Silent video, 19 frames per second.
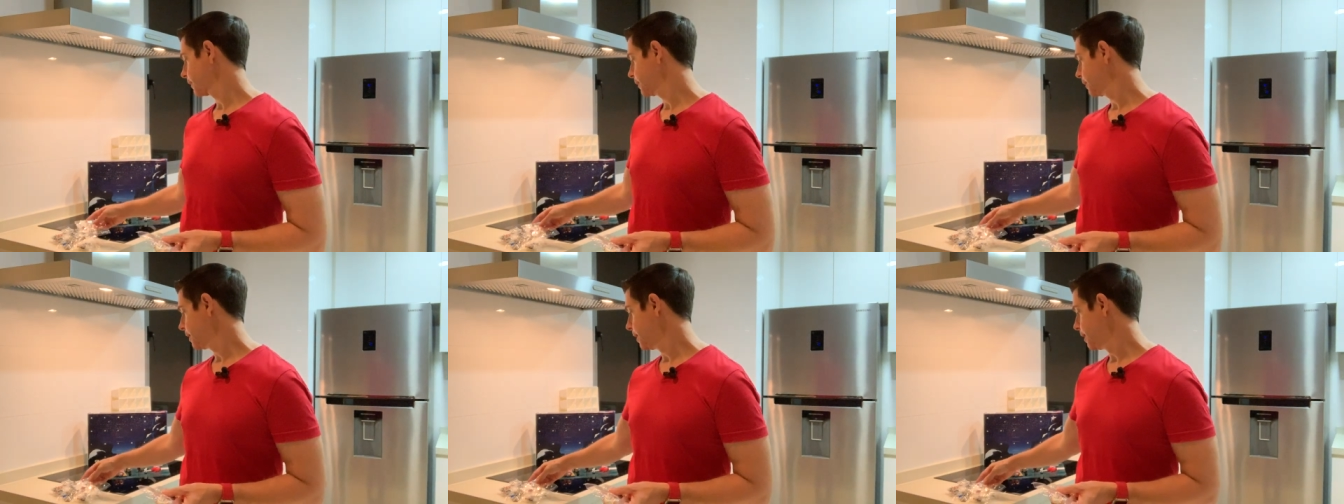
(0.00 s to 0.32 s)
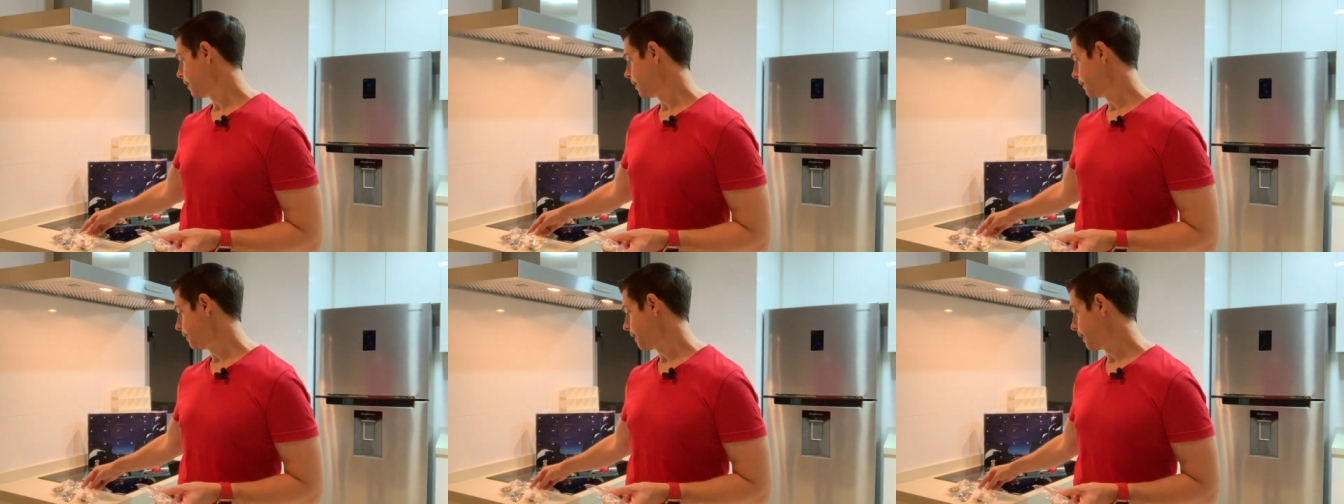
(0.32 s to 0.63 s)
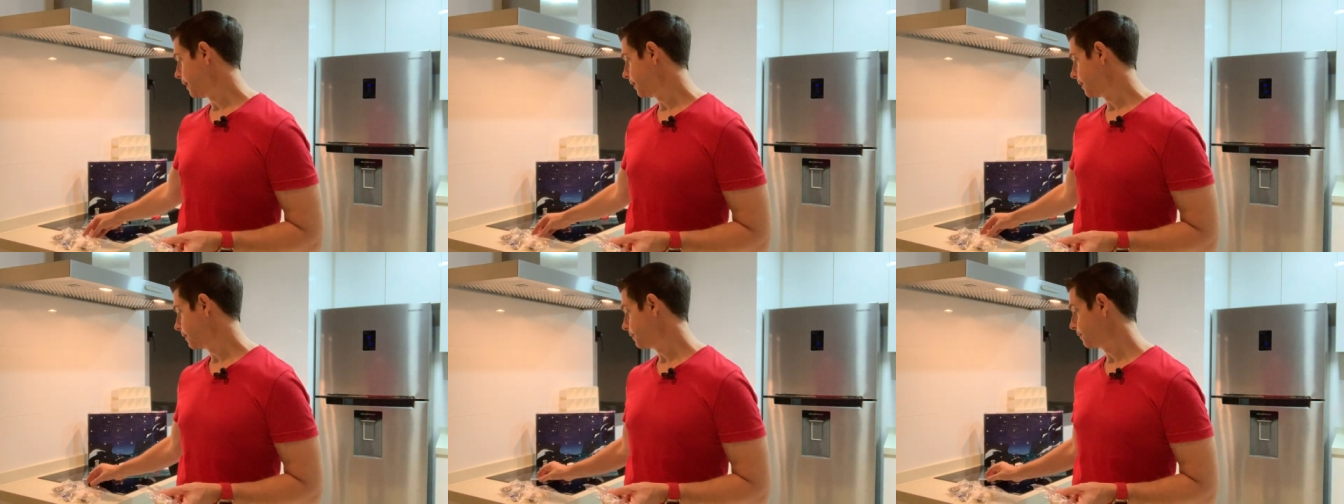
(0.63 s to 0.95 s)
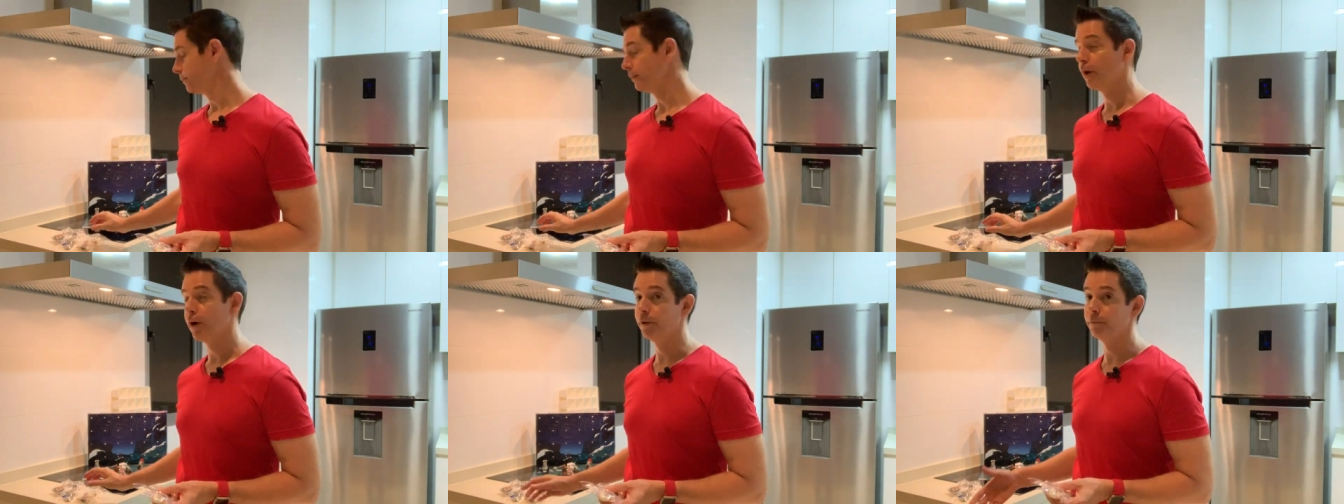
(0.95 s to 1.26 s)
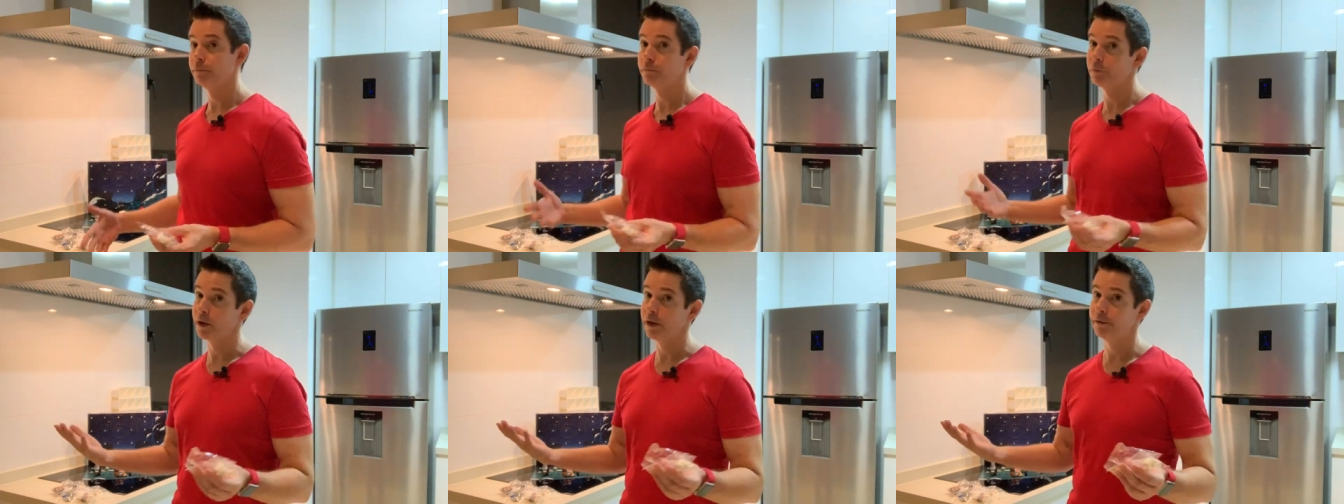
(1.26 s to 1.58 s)
And that,
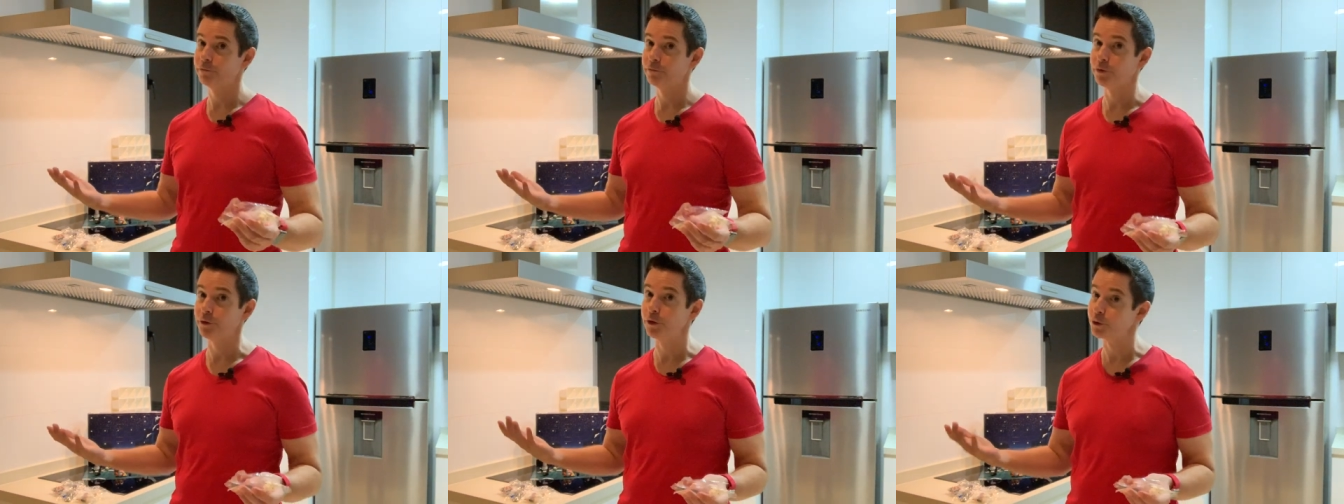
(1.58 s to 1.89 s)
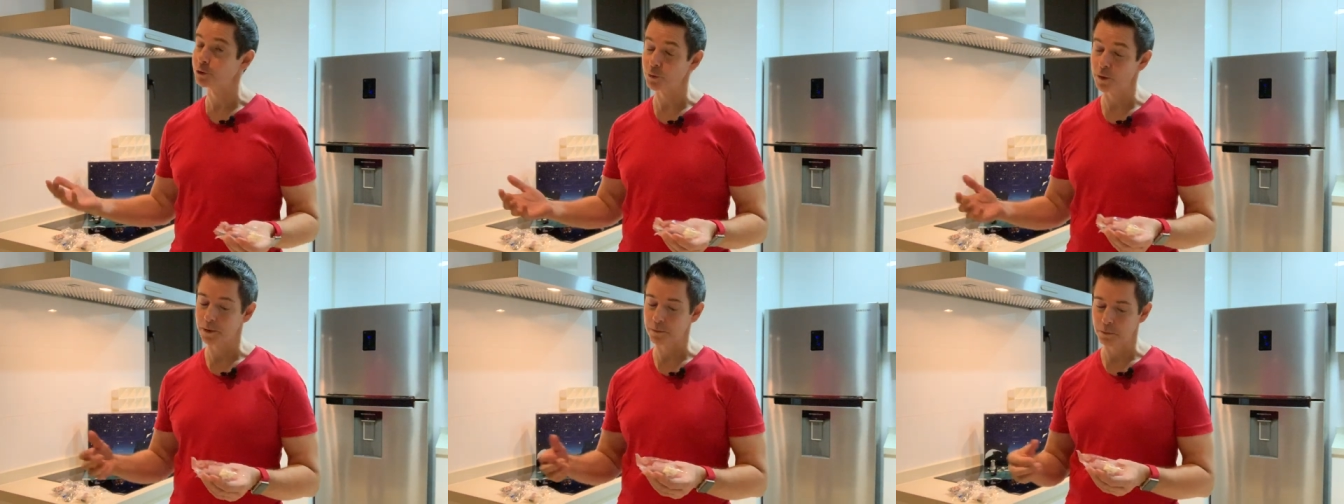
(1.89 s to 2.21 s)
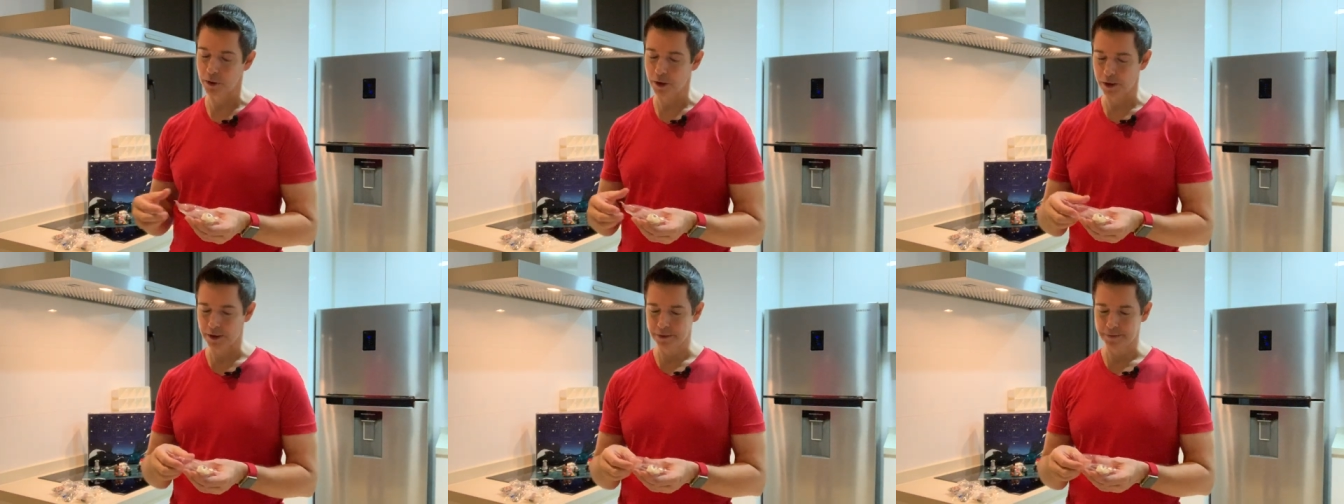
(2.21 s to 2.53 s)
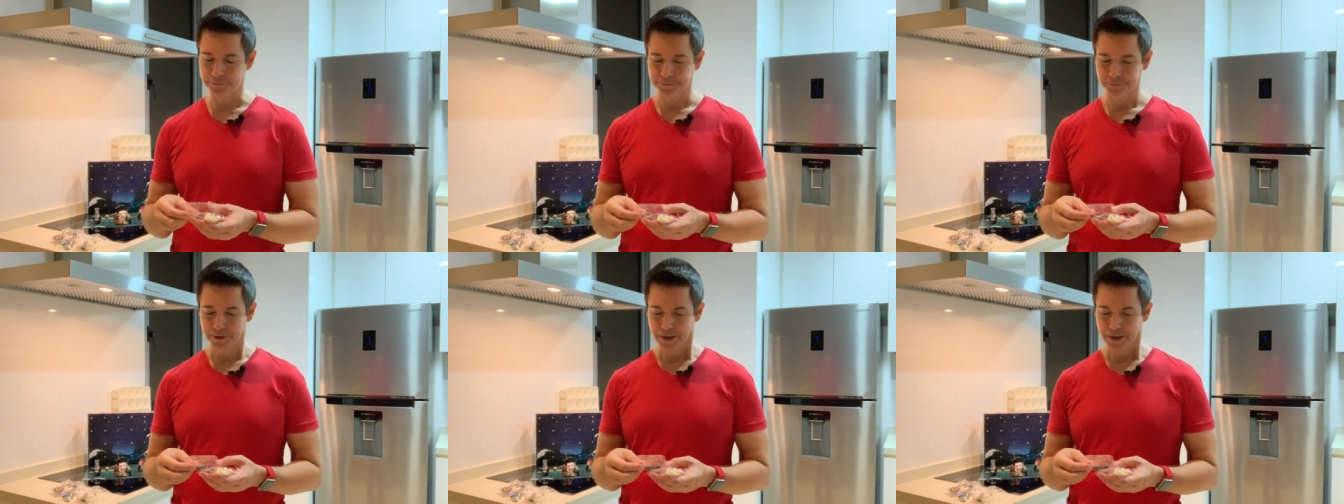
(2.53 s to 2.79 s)
um, right, for the twin pod.